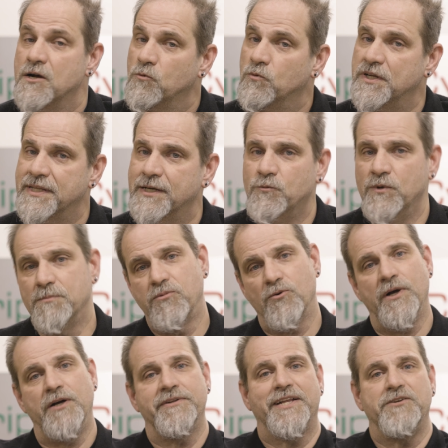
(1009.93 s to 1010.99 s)
Well, that web
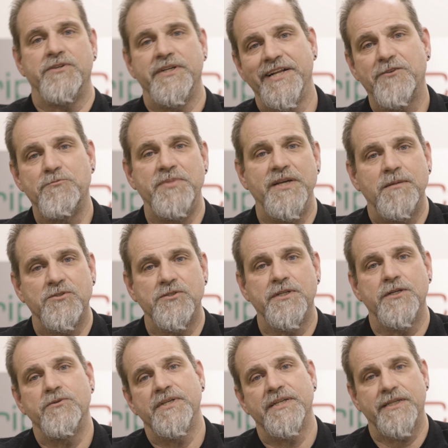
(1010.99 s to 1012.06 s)
browser needs to be able to
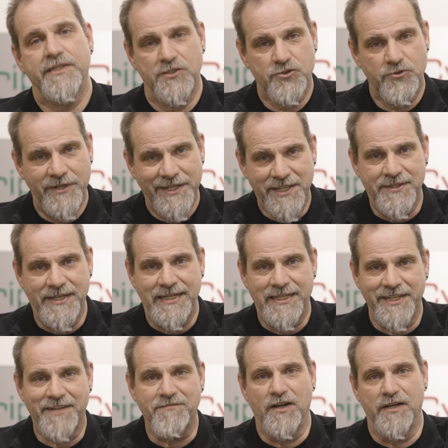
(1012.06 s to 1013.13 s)
know that it can trust that
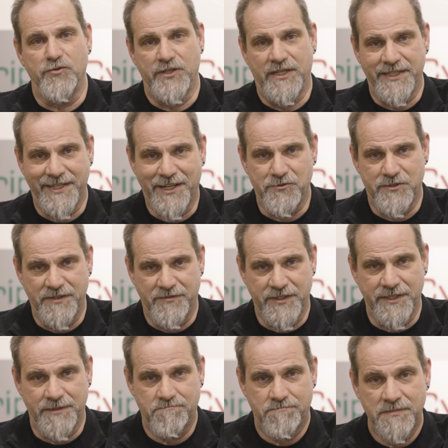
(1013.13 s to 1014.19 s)
X509
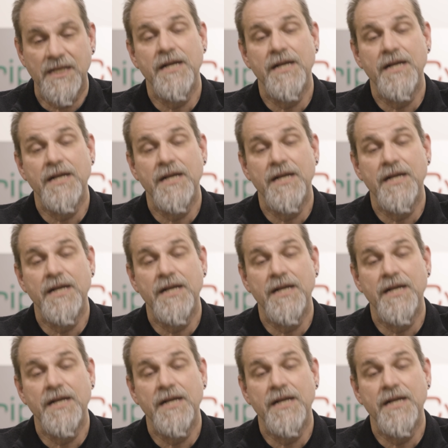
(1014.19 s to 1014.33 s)
certificate.